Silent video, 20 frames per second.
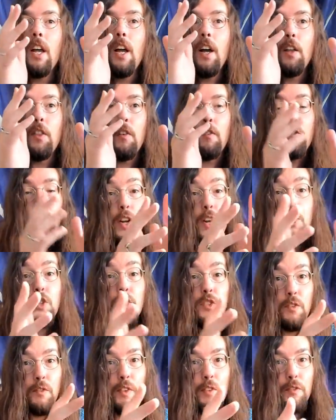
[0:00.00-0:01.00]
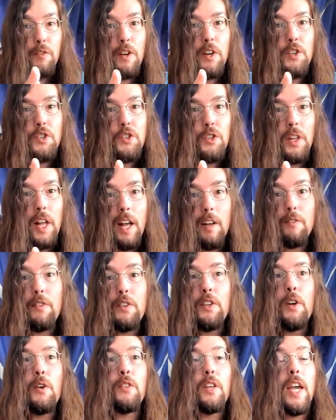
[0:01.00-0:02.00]
The fringe of the fringe left, you
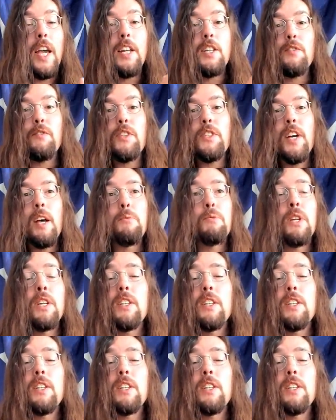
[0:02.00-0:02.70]
know, the Antifa types,